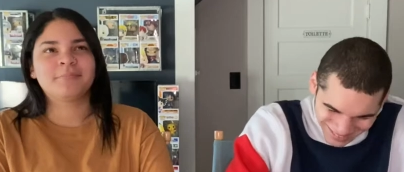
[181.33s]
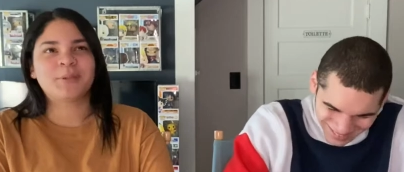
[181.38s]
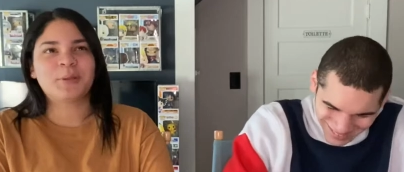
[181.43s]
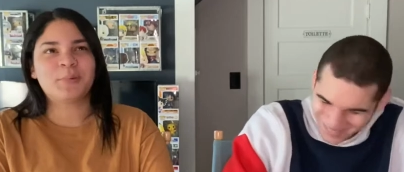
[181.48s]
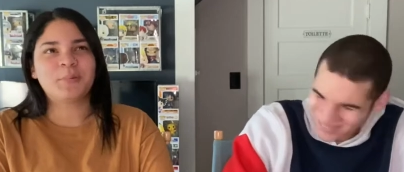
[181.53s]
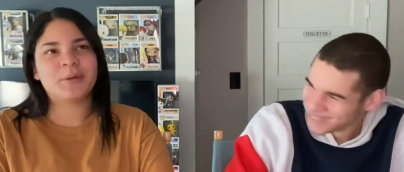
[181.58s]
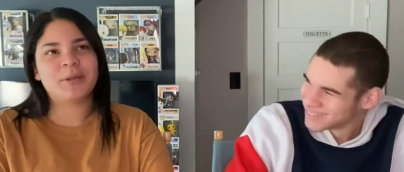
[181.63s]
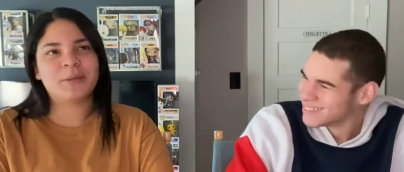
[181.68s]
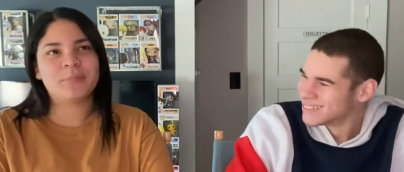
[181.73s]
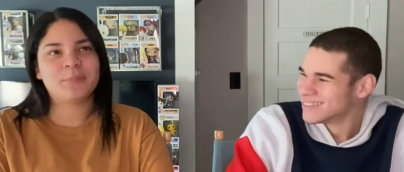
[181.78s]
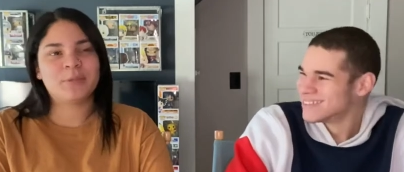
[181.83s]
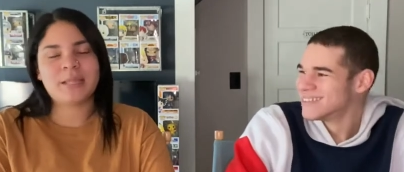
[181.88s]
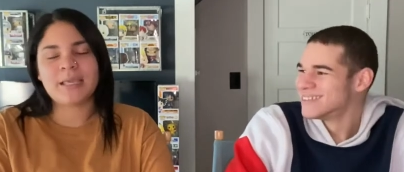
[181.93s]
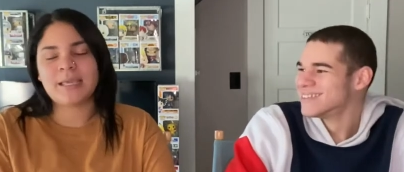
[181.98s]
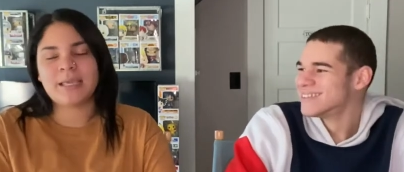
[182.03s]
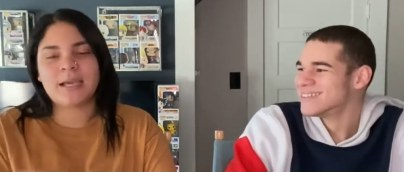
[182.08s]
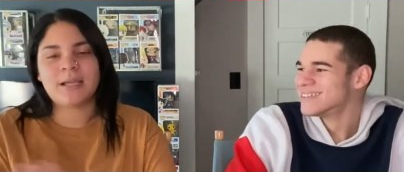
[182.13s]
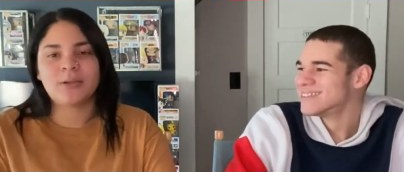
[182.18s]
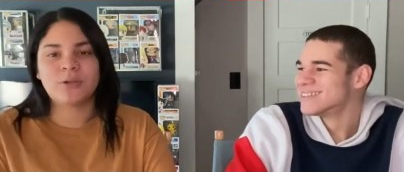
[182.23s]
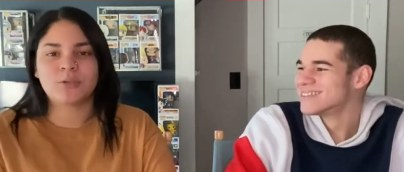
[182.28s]
Speaker 1: word, but
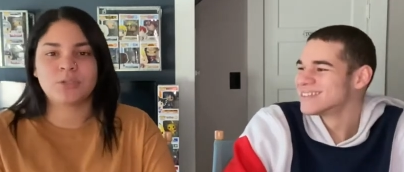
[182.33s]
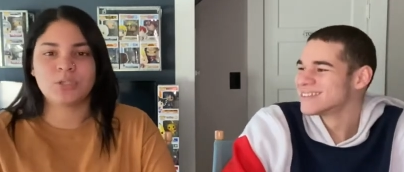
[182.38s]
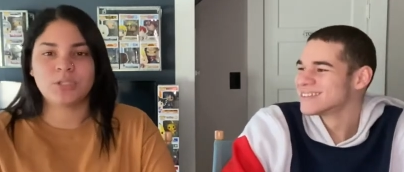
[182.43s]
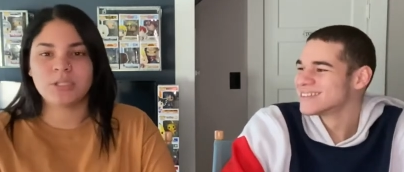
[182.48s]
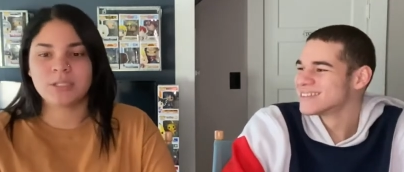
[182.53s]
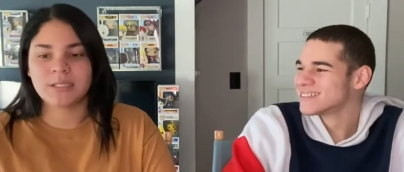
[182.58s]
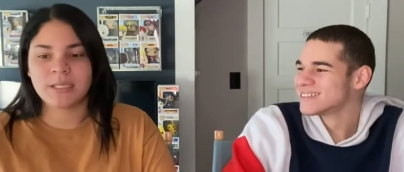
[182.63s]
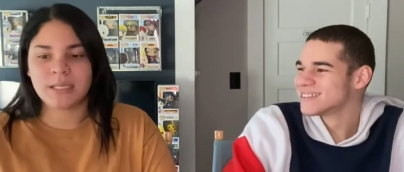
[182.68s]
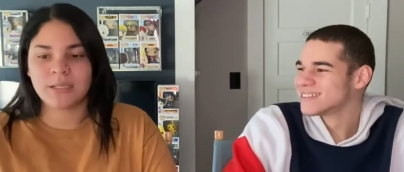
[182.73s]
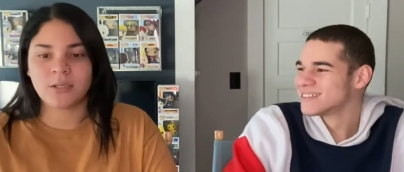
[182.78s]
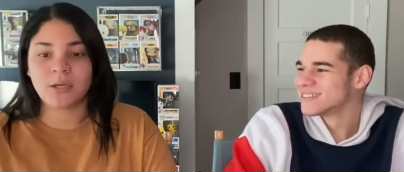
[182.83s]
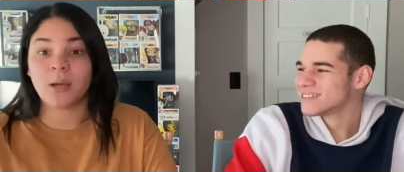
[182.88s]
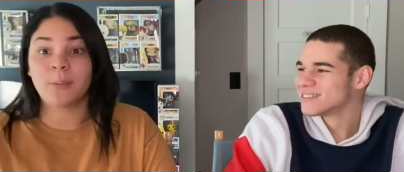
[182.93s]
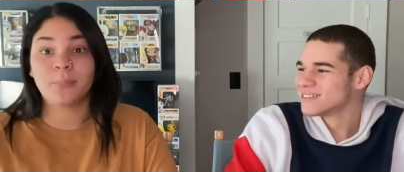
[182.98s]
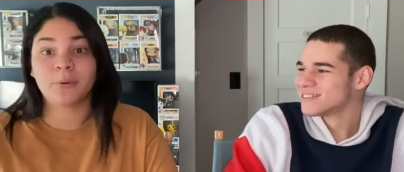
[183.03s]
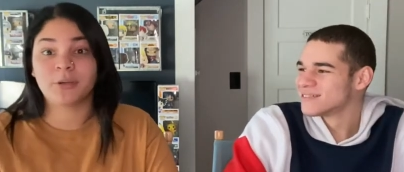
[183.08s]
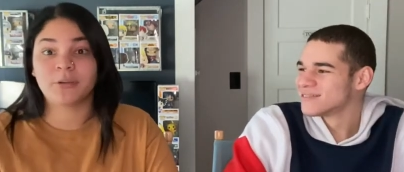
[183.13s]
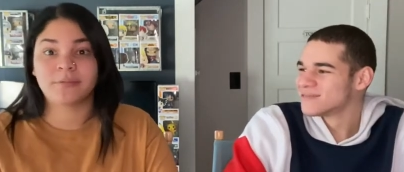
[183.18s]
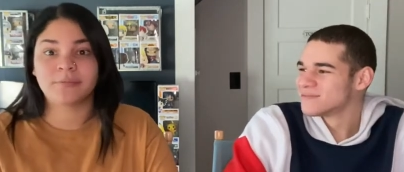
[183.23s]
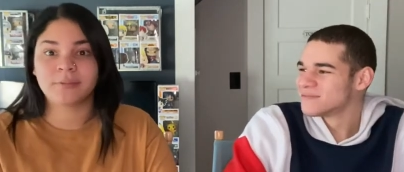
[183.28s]
like, I don't know, she's like not
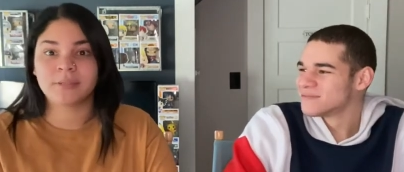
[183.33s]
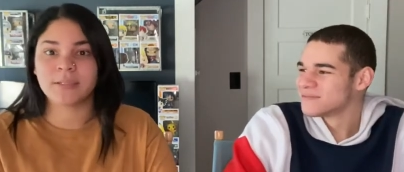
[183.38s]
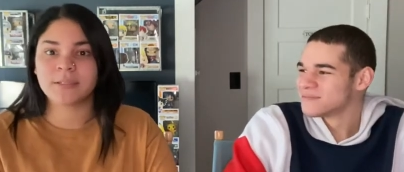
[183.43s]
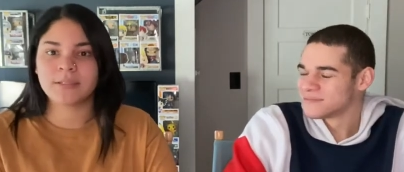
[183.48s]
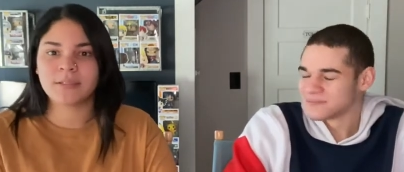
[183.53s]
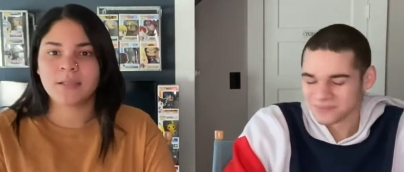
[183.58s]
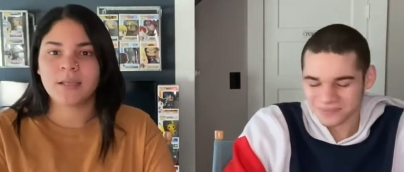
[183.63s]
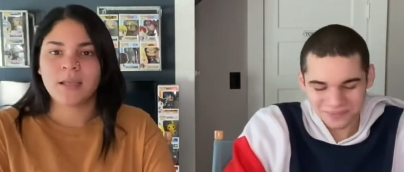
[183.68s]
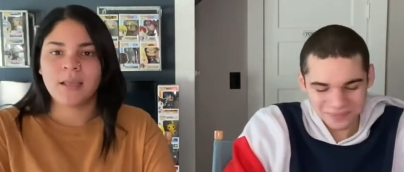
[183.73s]
perfect.